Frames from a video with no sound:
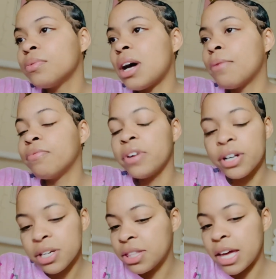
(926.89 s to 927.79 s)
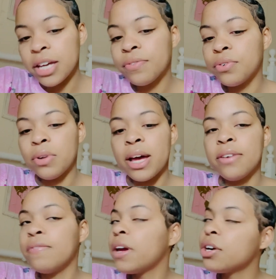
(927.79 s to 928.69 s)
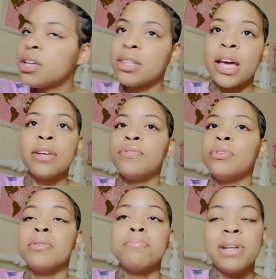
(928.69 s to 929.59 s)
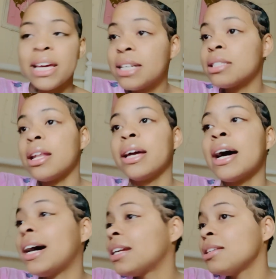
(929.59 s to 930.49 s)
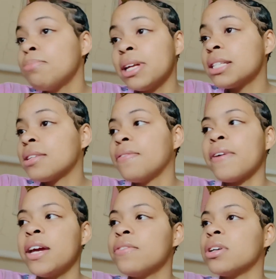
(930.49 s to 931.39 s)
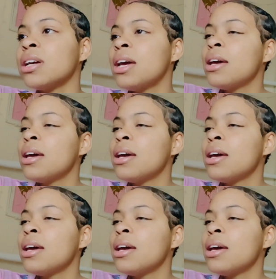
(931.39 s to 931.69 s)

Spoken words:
I'm very thankful, like, very thankful and blessed, like, highly blessed and favored.